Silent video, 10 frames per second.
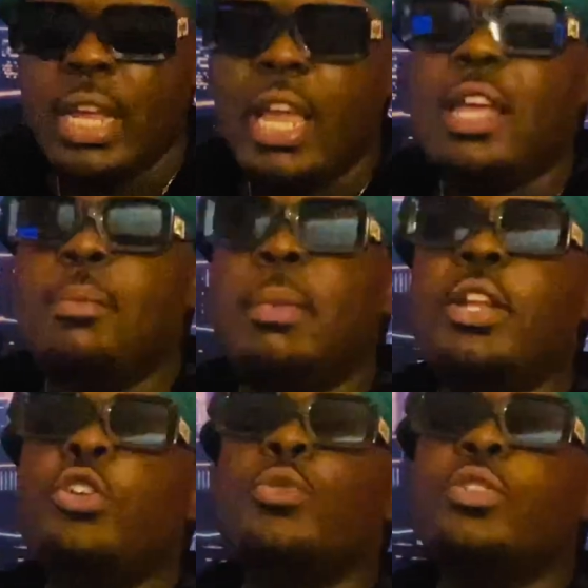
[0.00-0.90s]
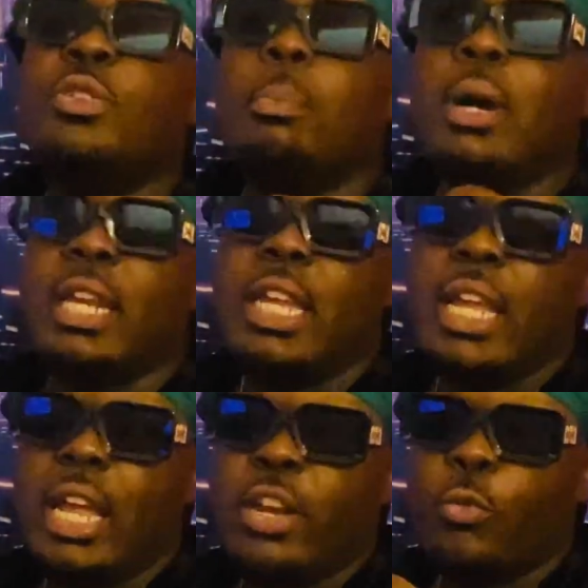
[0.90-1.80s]
and men use money
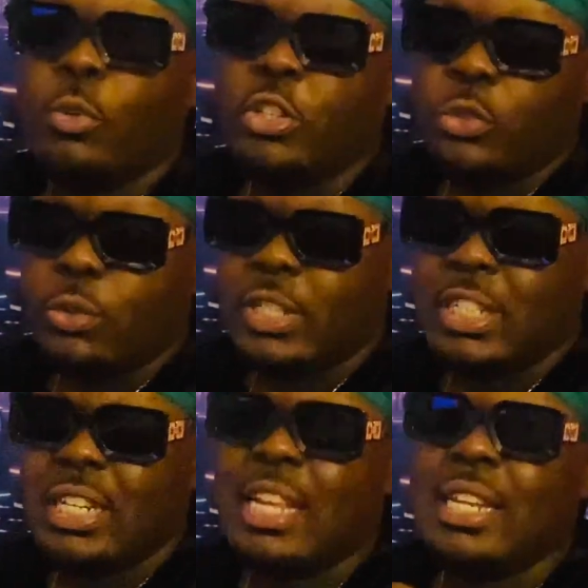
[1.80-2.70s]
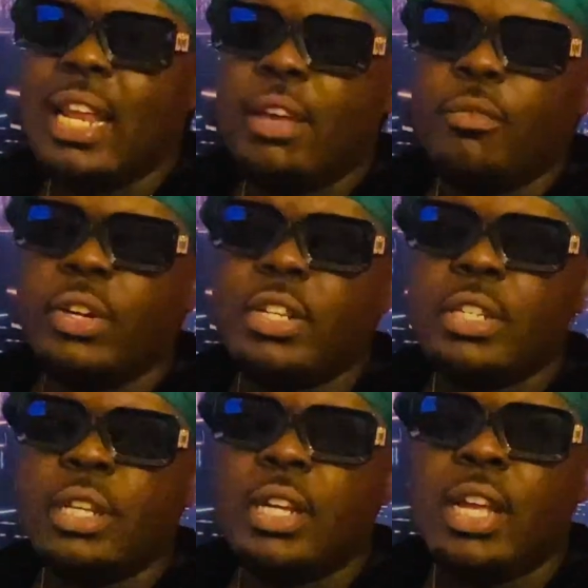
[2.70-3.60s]
and resources as leverage.